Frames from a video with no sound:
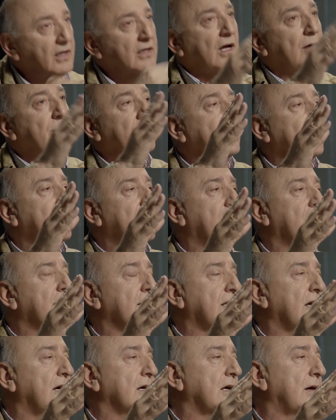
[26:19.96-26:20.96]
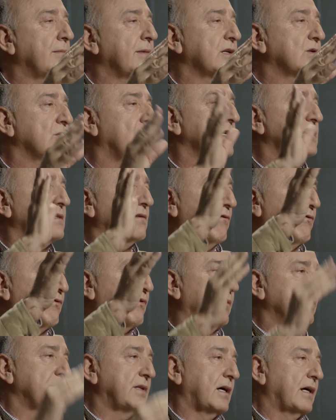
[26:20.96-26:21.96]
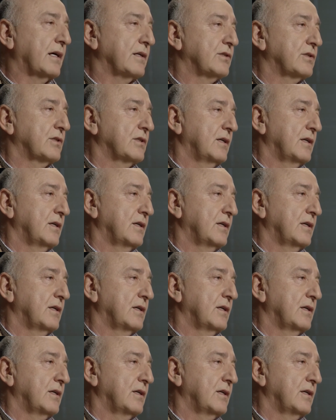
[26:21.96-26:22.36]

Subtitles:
coming to us from Daesh.